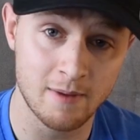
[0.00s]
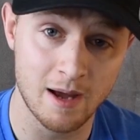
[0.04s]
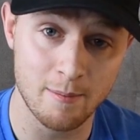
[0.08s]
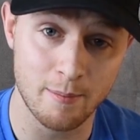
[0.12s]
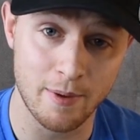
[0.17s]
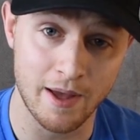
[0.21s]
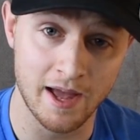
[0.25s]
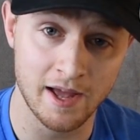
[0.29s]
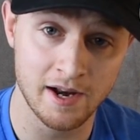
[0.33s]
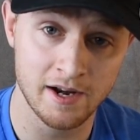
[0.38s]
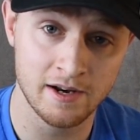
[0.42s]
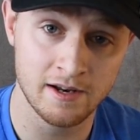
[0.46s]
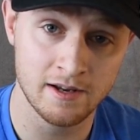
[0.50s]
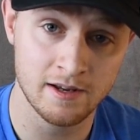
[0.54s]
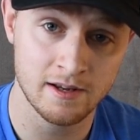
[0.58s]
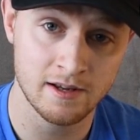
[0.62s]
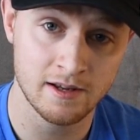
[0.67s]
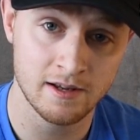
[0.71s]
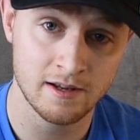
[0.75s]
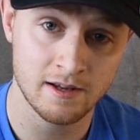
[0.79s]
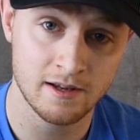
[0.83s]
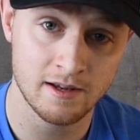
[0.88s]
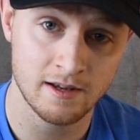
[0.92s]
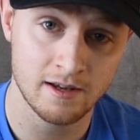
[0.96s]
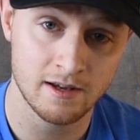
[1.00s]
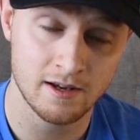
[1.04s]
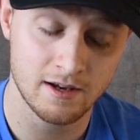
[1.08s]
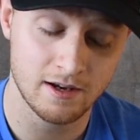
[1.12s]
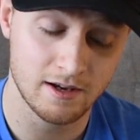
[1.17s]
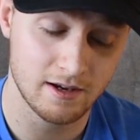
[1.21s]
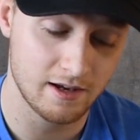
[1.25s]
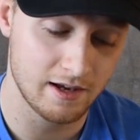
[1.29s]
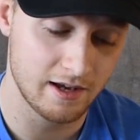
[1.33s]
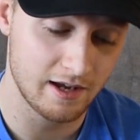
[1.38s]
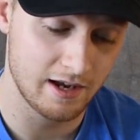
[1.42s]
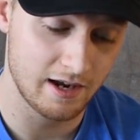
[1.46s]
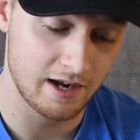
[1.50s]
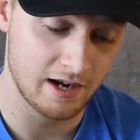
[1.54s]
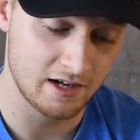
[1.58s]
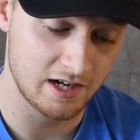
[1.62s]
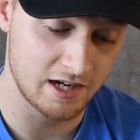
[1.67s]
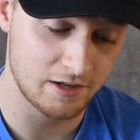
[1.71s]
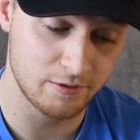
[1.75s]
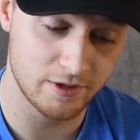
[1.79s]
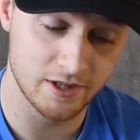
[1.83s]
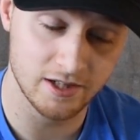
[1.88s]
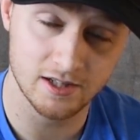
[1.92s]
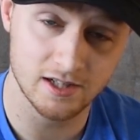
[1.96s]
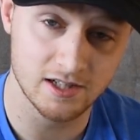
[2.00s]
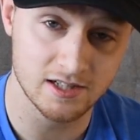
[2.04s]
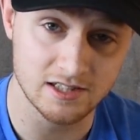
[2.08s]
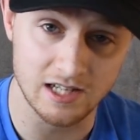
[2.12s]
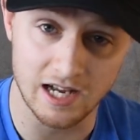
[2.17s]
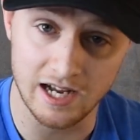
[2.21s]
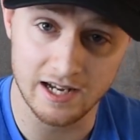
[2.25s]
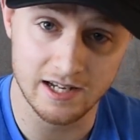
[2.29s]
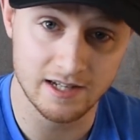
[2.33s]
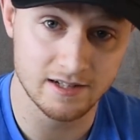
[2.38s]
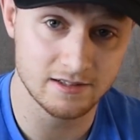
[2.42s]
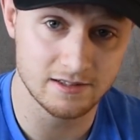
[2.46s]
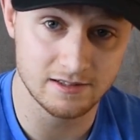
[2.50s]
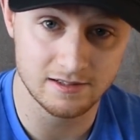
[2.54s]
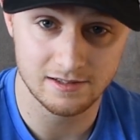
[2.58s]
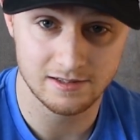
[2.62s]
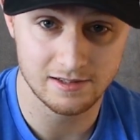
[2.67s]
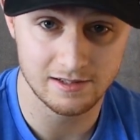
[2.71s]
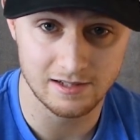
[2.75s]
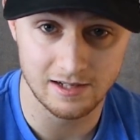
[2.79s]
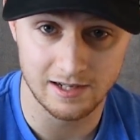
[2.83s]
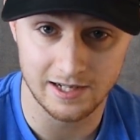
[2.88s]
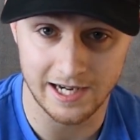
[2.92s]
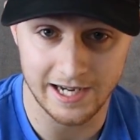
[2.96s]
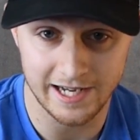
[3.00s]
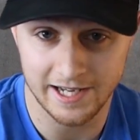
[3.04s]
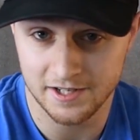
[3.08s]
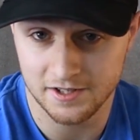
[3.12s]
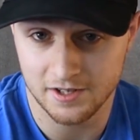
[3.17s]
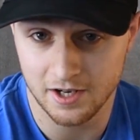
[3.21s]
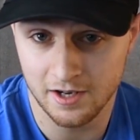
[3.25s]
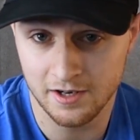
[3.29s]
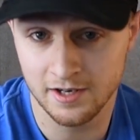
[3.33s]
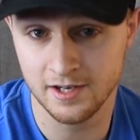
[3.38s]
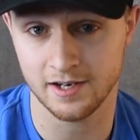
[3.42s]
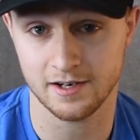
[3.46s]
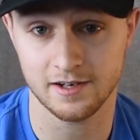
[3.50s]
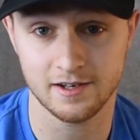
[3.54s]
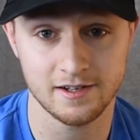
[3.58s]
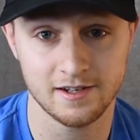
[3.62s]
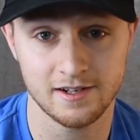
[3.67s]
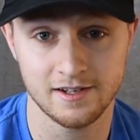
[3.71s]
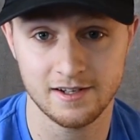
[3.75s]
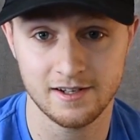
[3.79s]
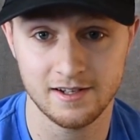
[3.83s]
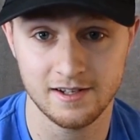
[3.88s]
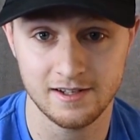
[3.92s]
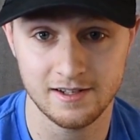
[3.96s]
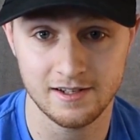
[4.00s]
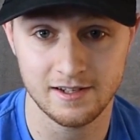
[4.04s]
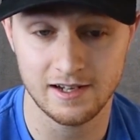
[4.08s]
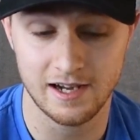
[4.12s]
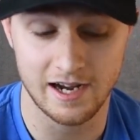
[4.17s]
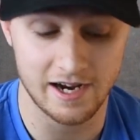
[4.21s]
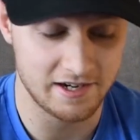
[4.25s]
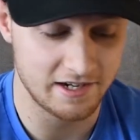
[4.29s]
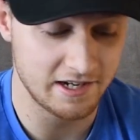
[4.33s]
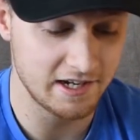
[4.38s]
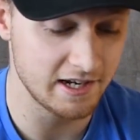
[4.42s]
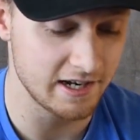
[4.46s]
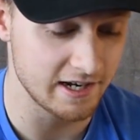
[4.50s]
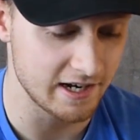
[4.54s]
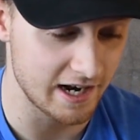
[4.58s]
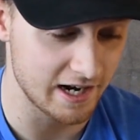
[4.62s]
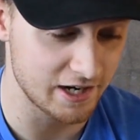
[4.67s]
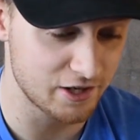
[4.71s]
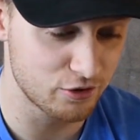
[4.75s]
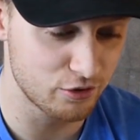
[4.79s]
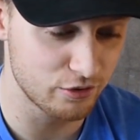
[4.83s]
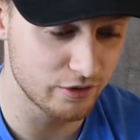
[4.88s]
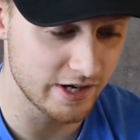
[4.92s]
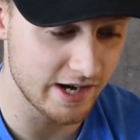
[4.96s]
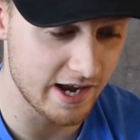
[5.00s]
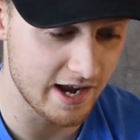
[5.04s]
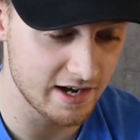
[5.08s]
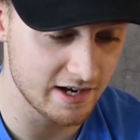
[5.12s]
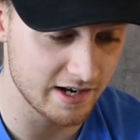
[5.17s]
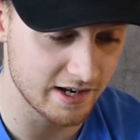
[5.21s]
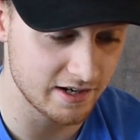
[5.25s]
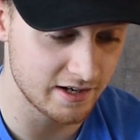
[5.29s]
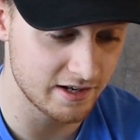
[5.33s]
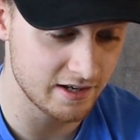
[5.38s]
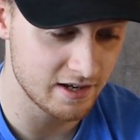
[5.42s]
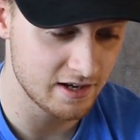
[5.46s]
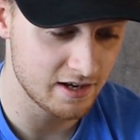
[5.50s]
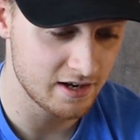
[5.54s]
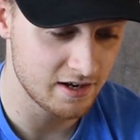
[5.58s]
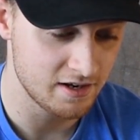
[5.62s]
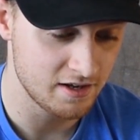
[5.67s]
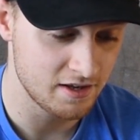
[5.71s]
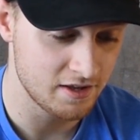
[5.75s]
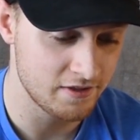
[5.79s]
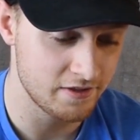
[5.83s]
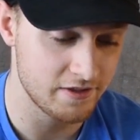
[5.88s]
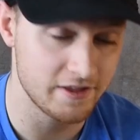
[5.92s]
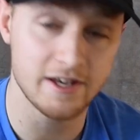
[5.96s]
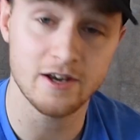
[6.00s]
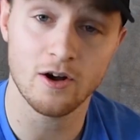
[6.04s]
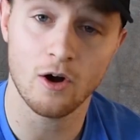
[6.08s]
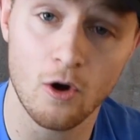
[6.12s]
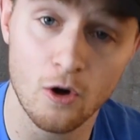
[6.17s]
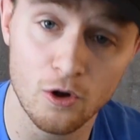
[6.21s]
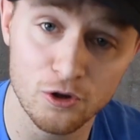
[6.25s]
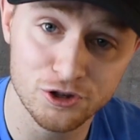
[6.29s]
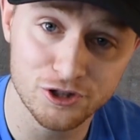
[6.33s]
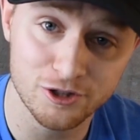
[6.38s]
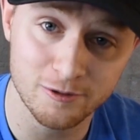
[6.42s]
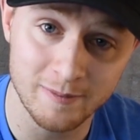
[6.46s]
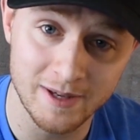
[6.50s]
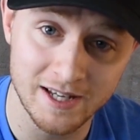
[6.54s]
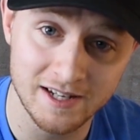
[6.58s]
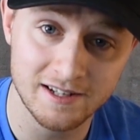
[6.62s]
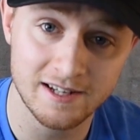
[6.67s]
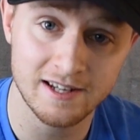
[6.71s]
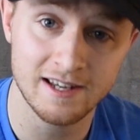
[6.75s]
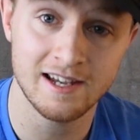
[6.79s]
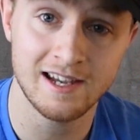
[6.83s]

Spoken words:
my pen, and I realized I had done it. I did it. I created the ultimate